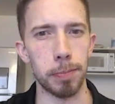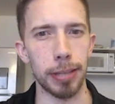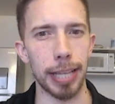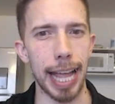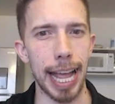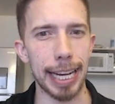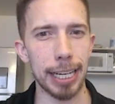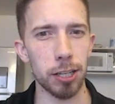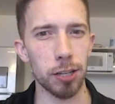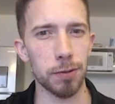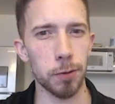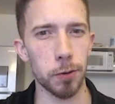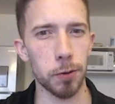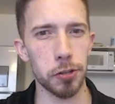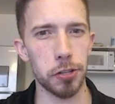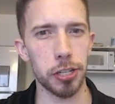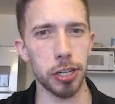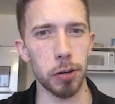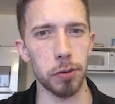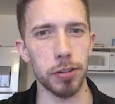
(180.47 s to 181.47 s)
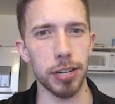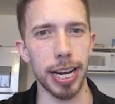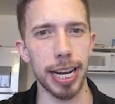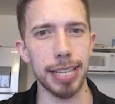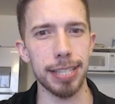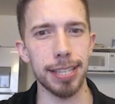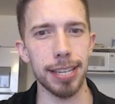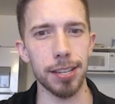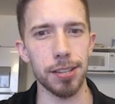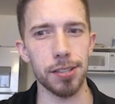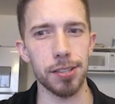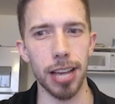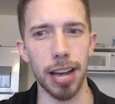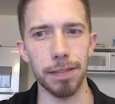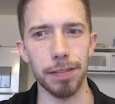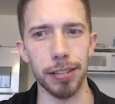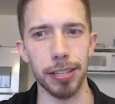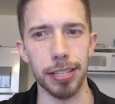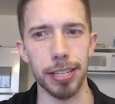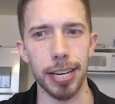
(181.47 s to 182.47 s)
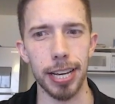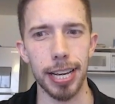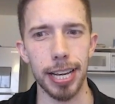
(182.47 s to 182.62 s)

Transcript: Black is forced to go knight d7.